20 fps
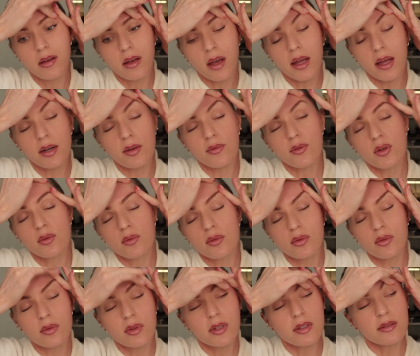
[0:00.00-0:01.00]
And if you
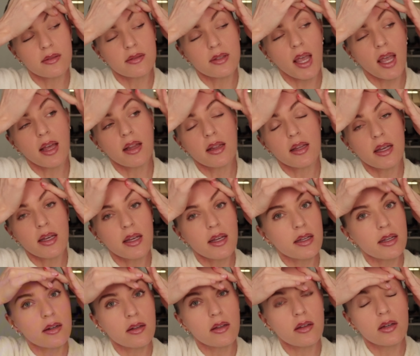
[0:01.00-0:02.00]
do this
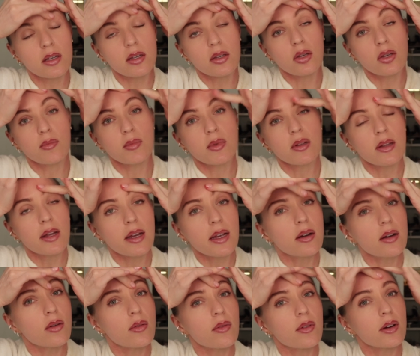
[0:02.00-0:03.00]
daily, it'll
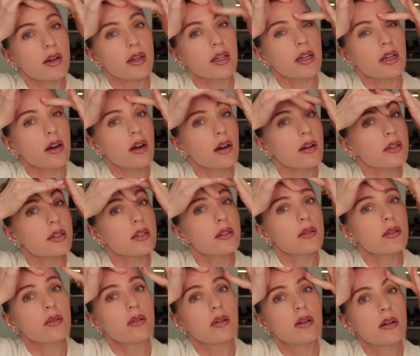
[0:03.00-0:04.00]
accumulate over a year or
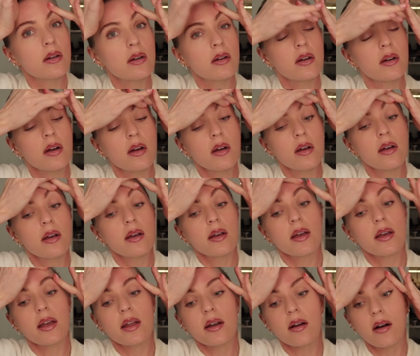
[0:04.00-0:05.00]
two
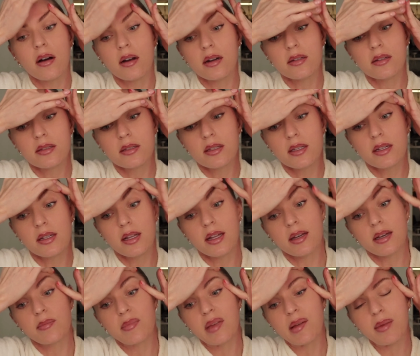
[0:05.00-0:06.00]
and honestly
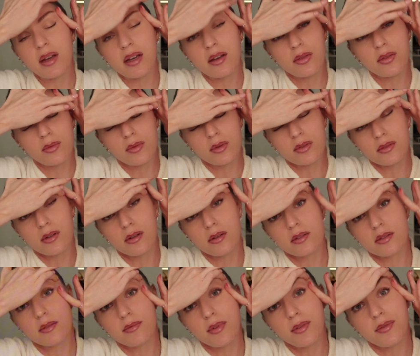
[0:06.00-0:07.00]
like mimic the
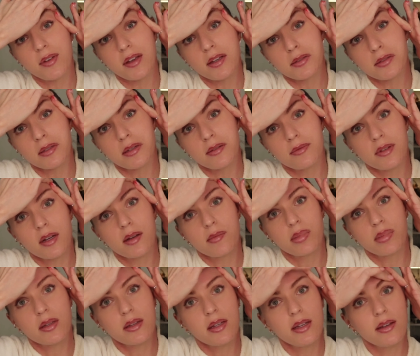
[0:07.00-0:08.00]
results of a facelift, I
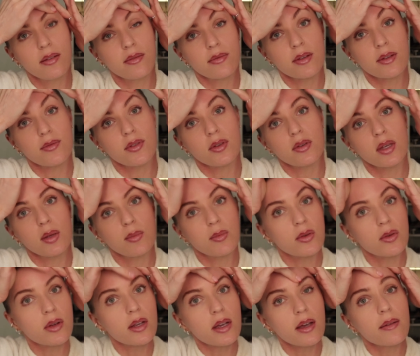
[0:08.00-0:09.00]
believe, if you keep
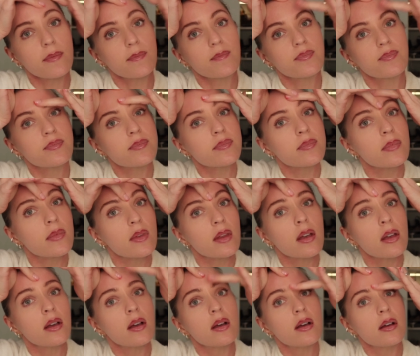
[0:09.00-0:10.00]
doing it.
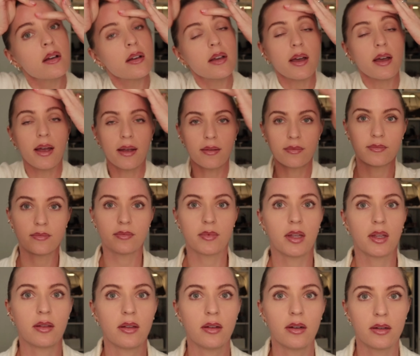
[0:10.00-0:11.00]
Okay,
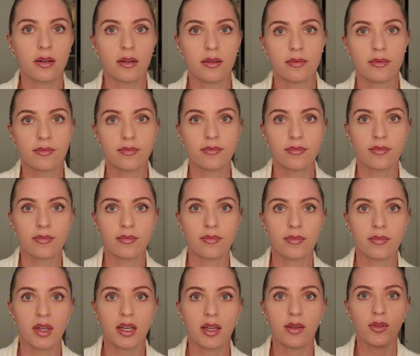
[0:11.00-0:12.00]
and look.
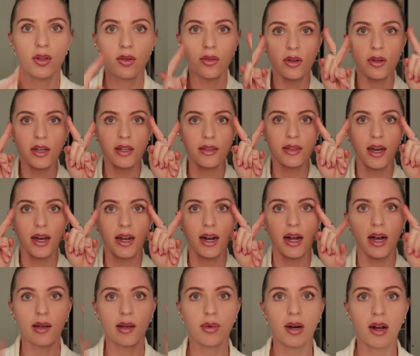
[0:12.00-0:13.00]
Like if you look at that
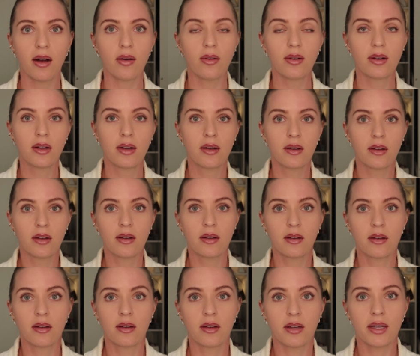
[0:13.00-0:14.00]
eyebrow,
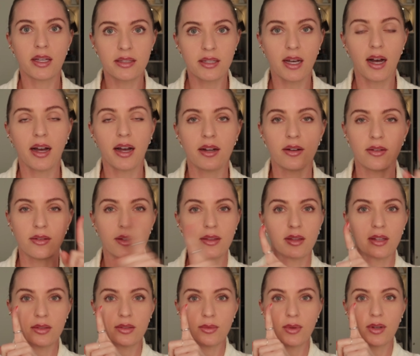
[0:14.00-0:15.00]
it's higher
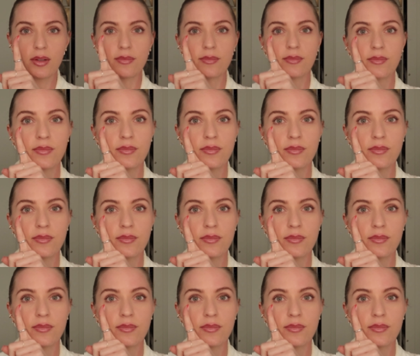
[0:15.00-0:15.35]
than this one.